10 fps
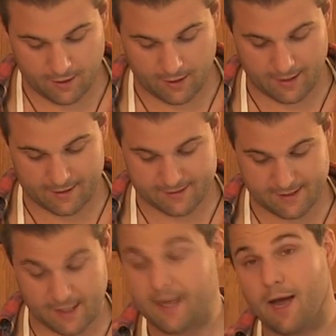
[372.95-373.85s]
and
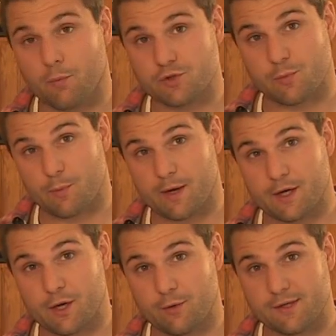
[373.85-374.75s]
yeah, so we're ready
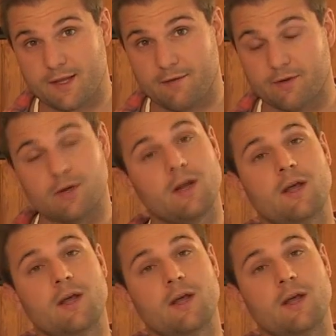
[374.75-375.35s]
to go into the oven.